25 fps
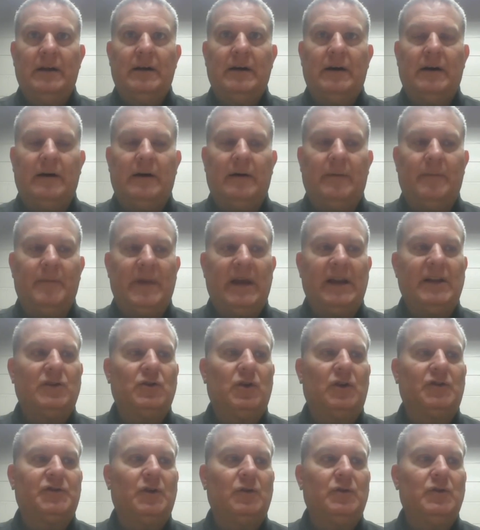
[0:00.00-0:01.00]
And he's
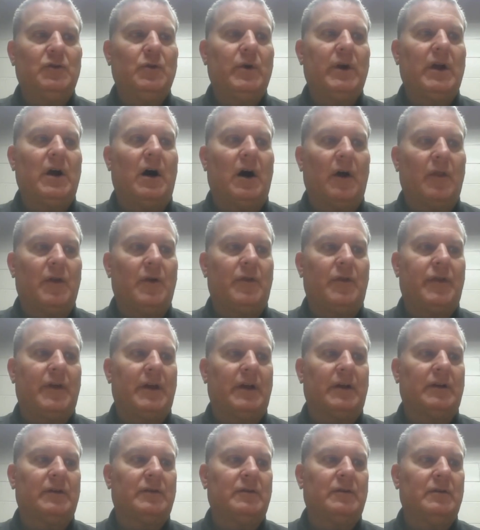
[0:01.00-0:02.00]
also doing other
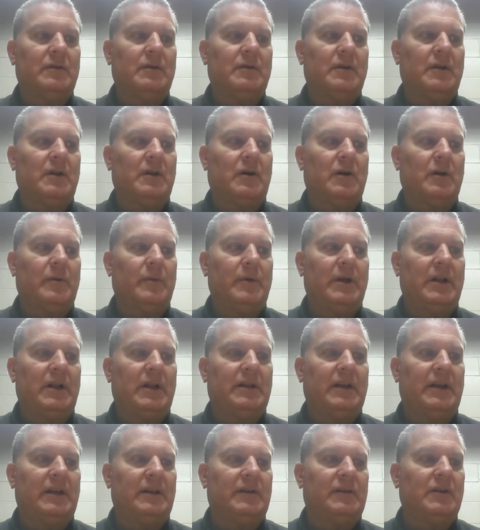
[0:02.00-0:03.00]
things. You know what I mean? I
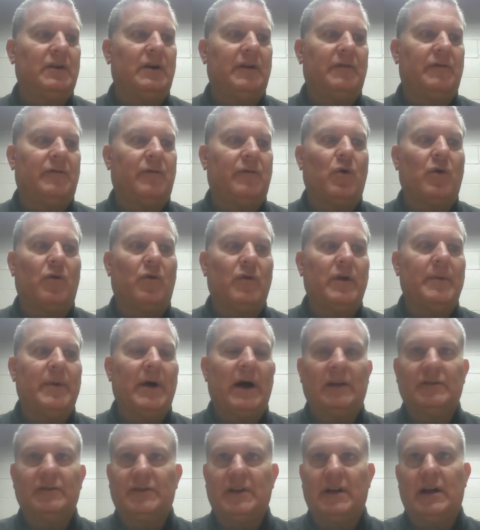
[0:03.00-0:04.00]
think he still had four
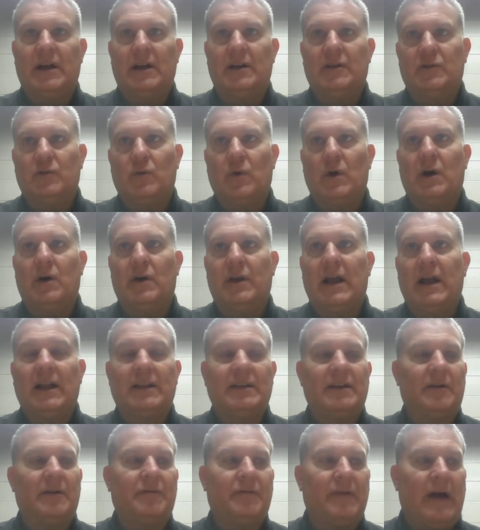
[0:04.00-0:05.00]
rebounds tonight as well. He got
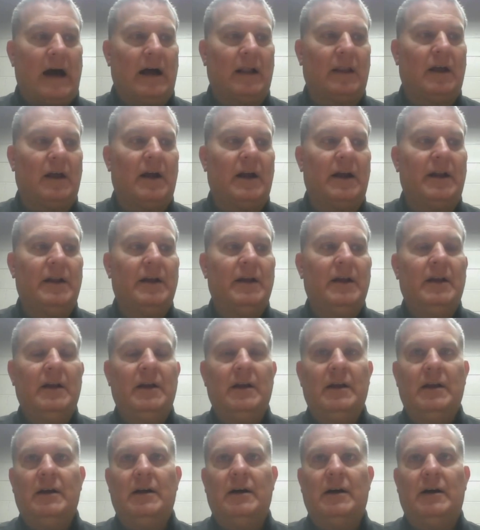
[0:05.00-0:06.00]
to the foul
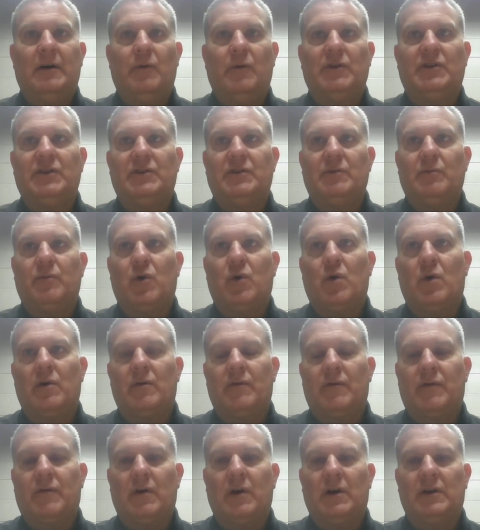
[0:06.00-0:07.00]
line, which is
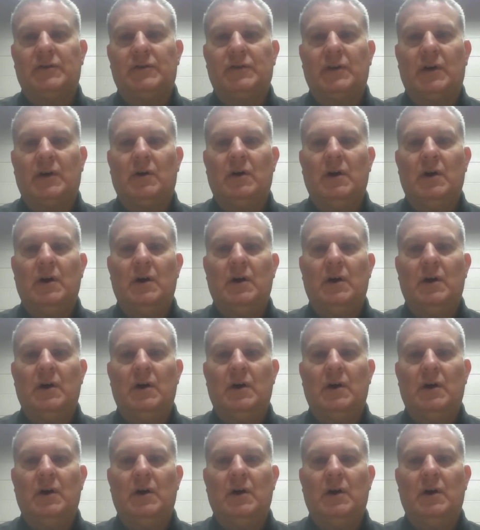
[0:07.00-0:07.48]
important for us. So